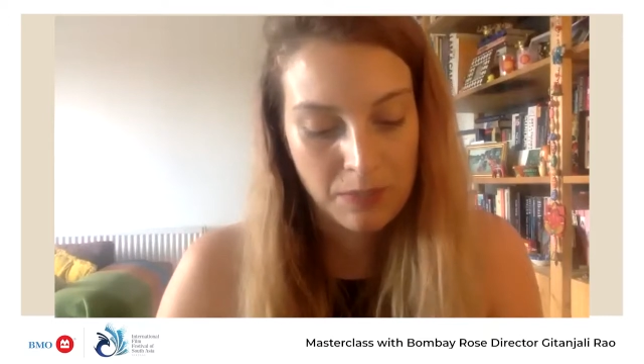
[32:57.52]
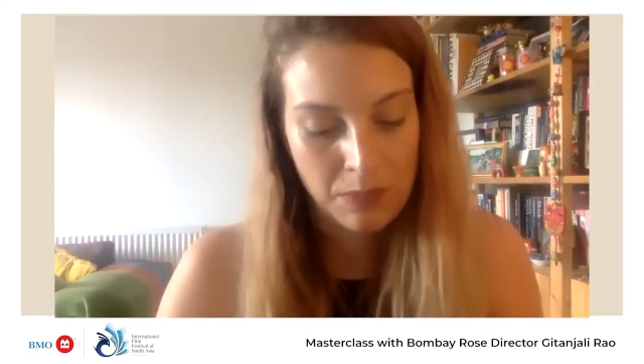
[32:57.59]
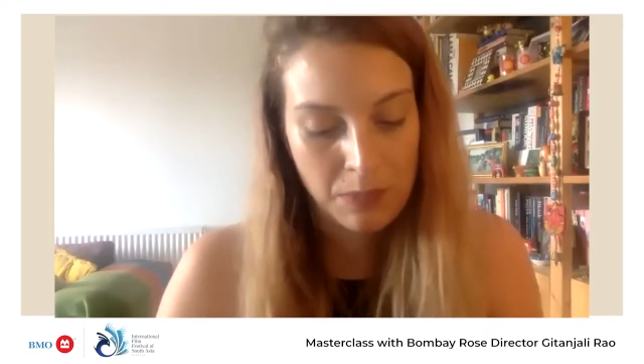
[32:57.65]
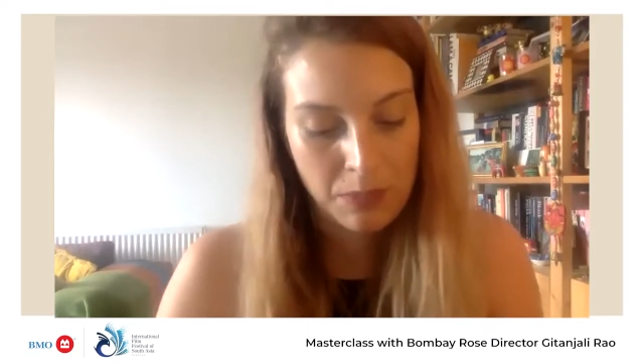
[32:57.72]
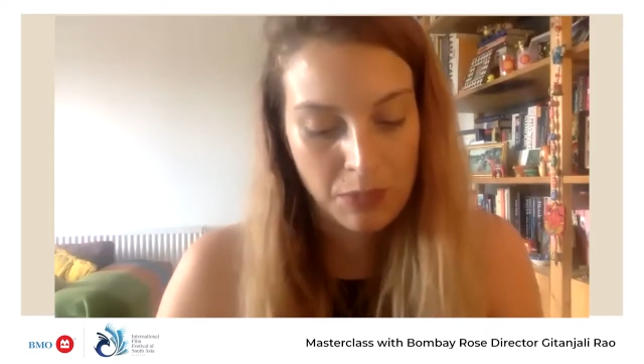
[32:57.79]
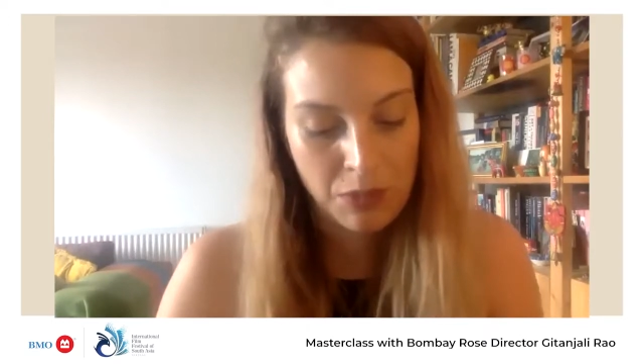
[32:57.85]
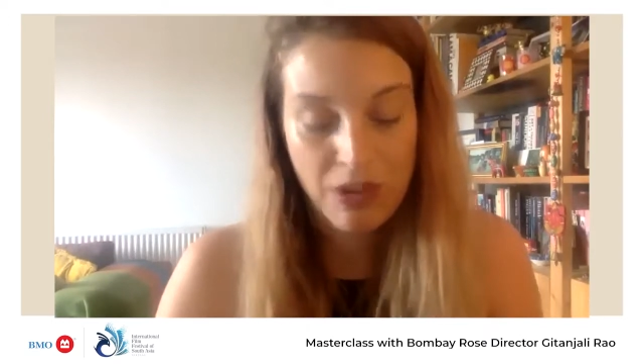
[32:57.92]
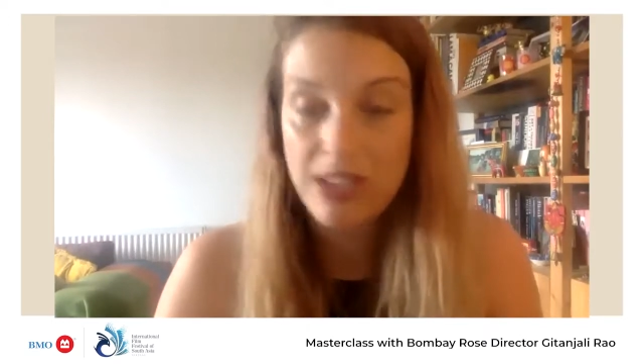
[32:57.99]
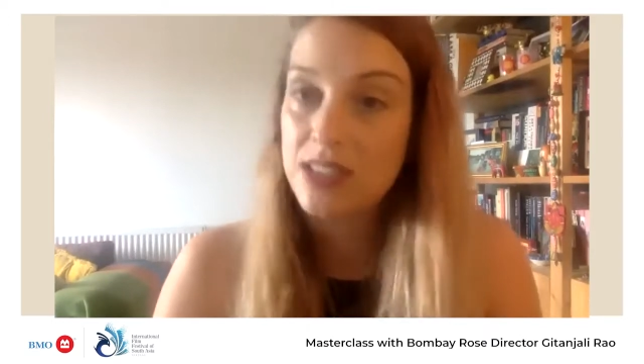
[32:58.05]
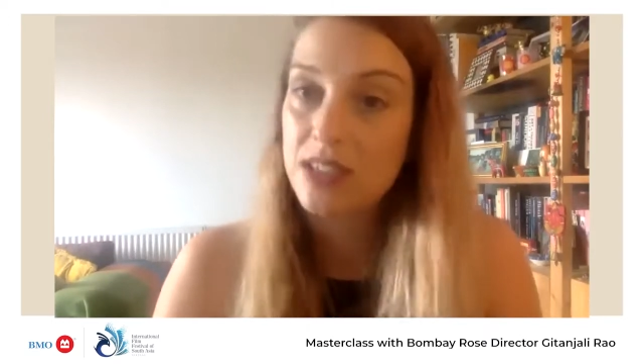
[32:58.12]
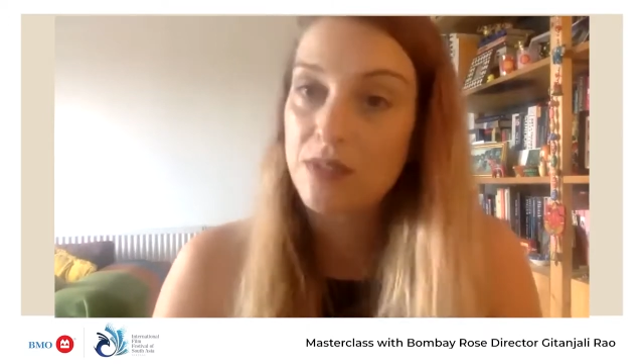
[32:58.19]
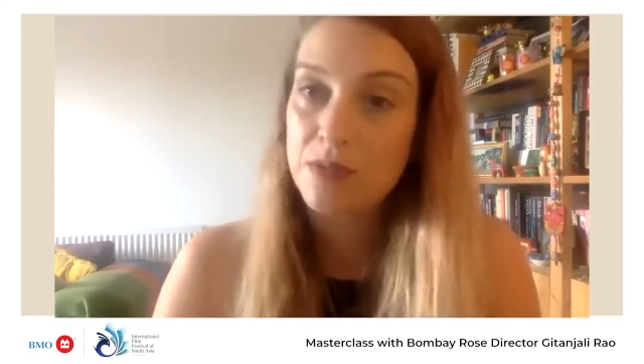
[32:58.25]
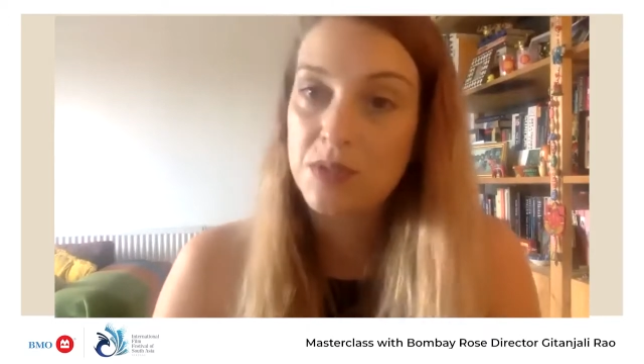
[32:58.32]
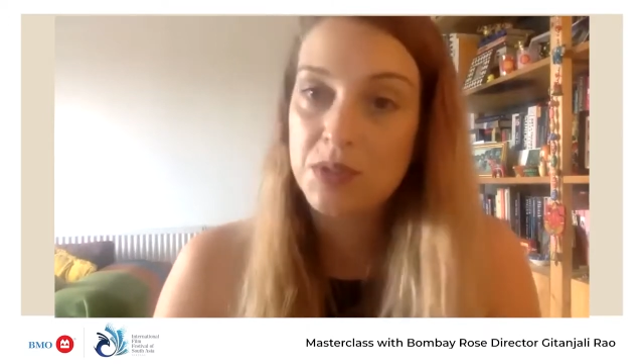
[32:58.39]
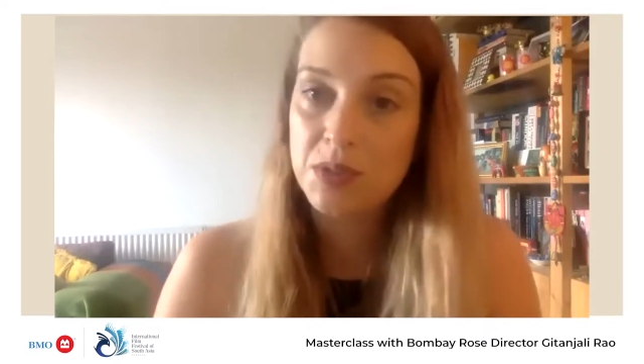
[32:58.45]

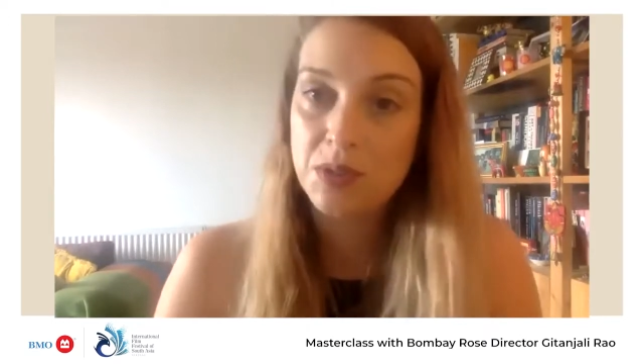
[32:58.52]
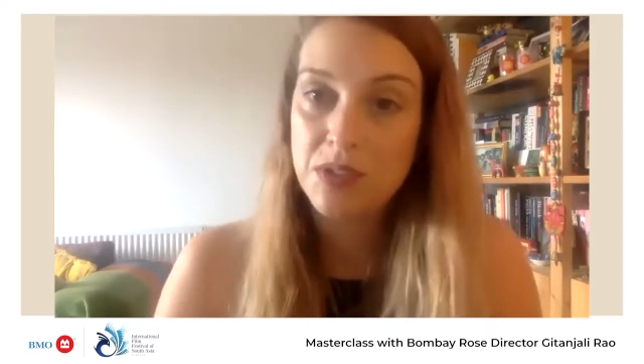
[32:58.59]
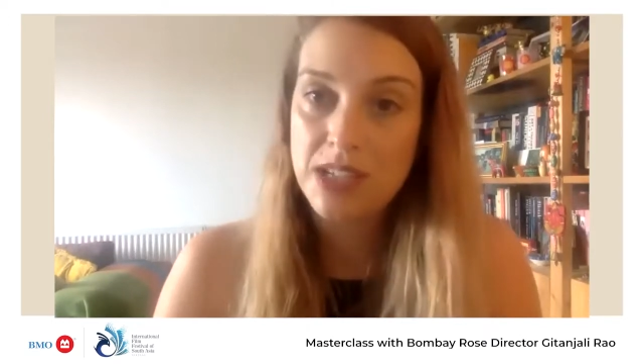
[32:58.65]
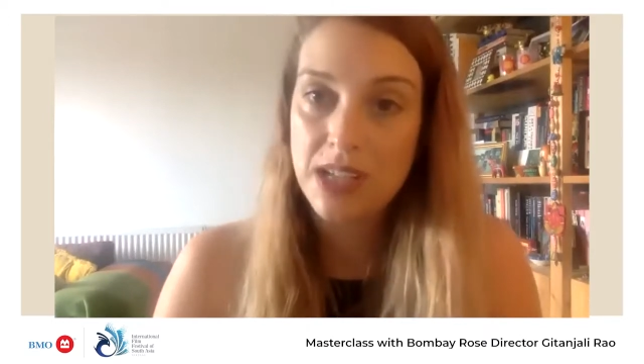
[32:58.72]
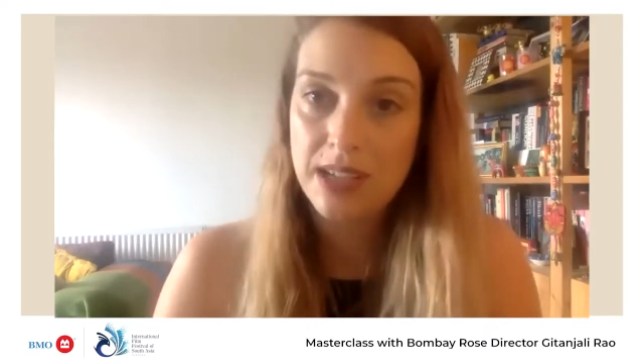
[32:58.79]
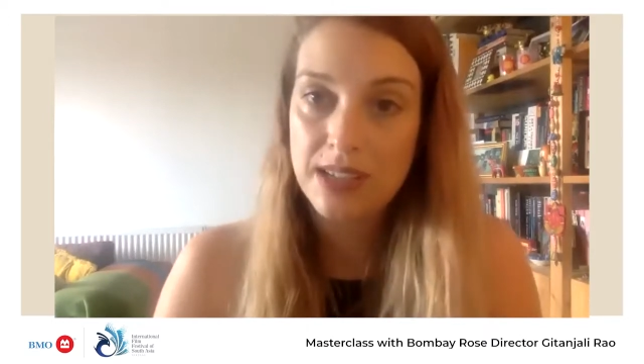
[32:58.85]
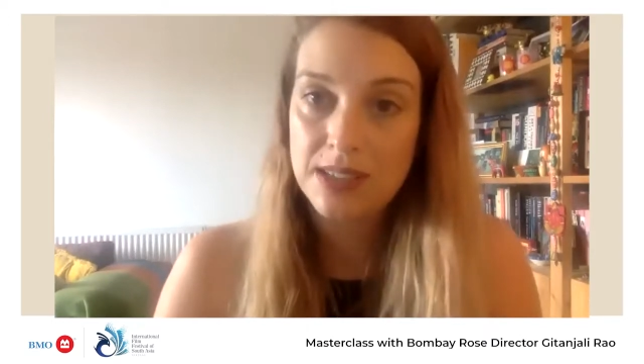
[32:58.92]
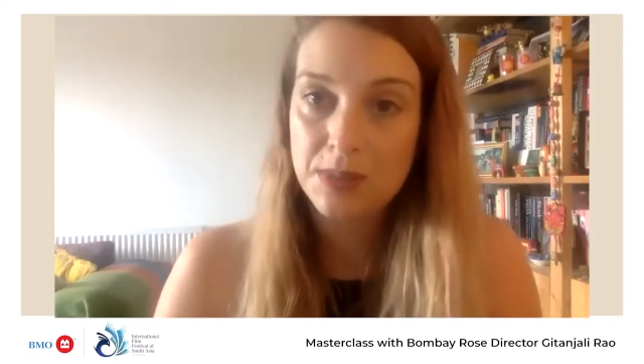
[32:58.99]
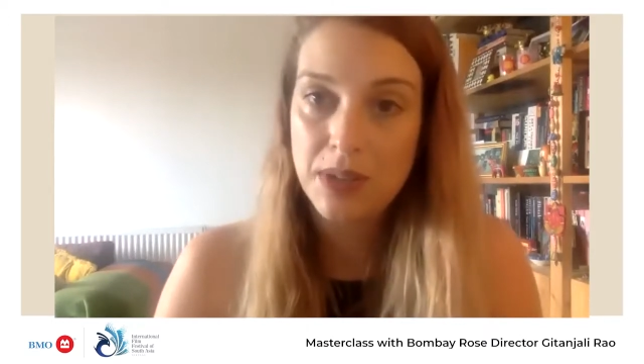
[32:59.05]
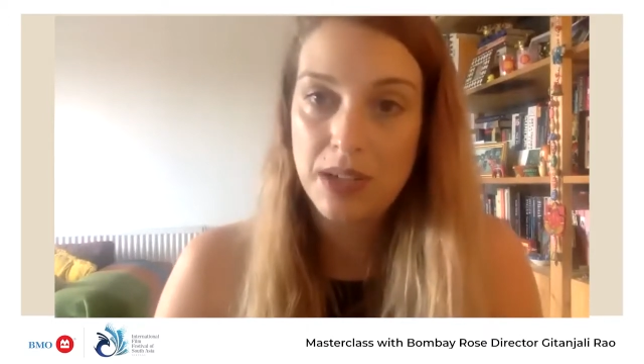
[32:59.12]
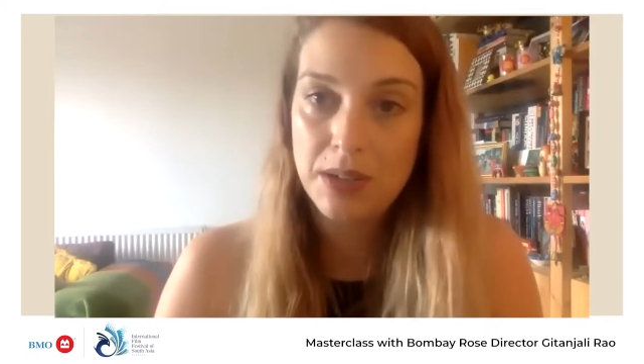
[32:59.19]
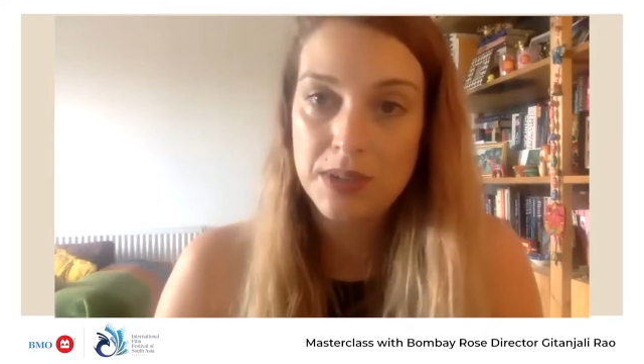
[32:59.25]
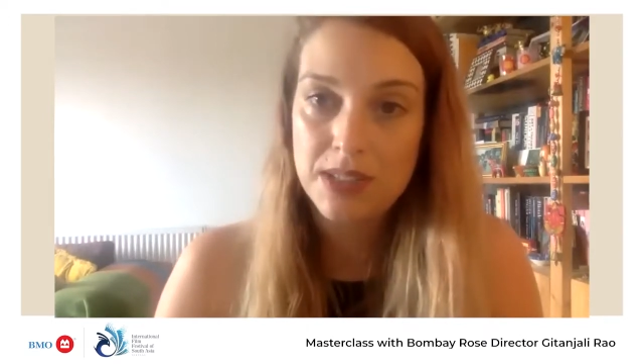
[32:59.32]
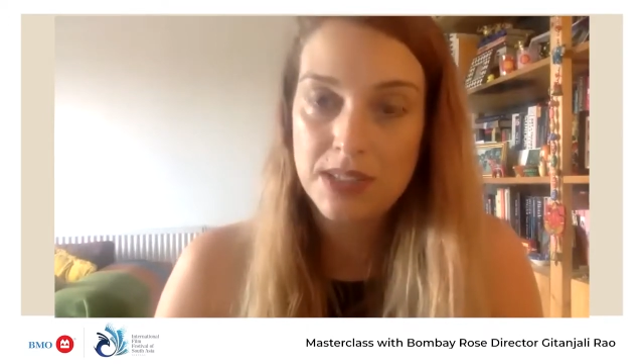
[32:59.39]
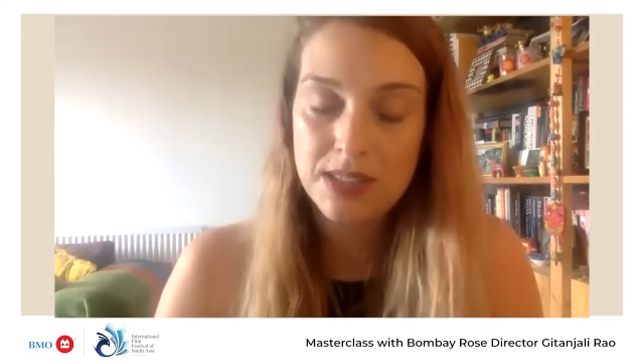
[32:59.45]
progressive storytelling as
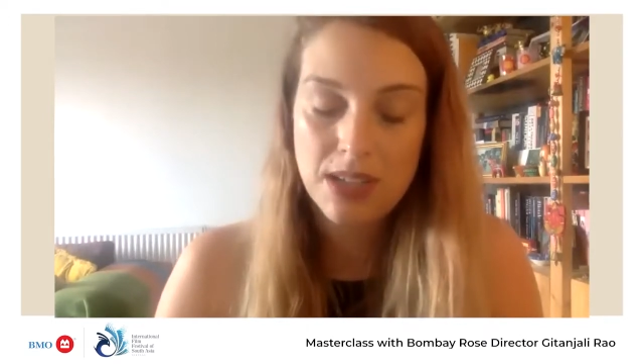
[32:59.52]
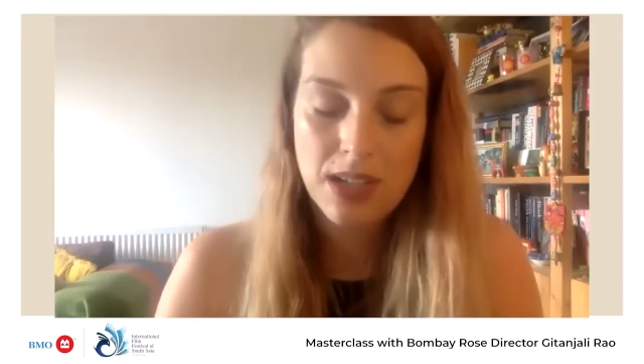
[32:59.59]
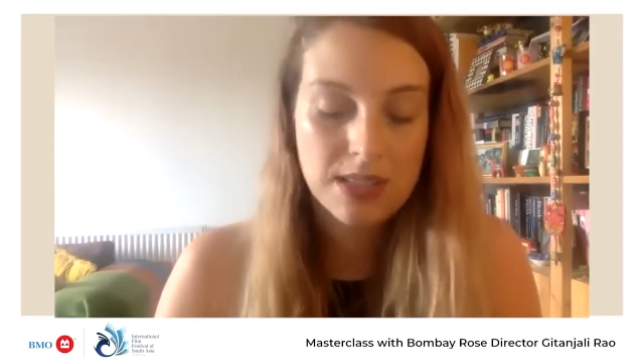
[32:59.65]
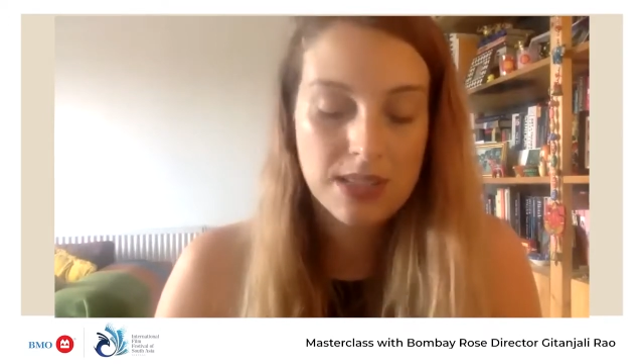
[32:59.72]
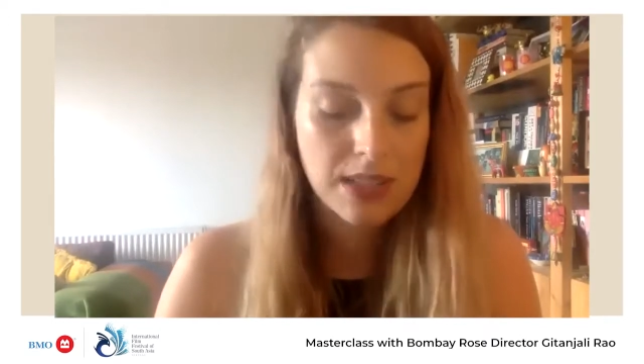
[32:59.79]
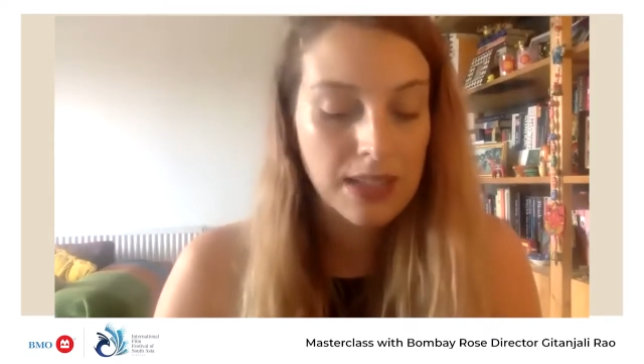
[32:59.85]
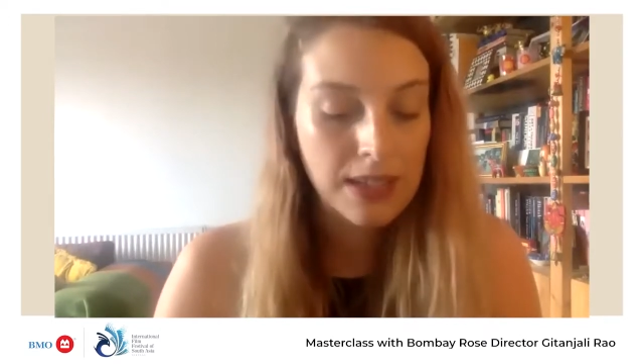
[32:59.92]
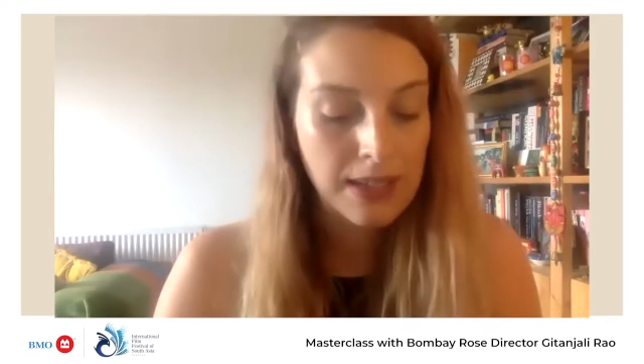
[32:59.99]
well, which is nice.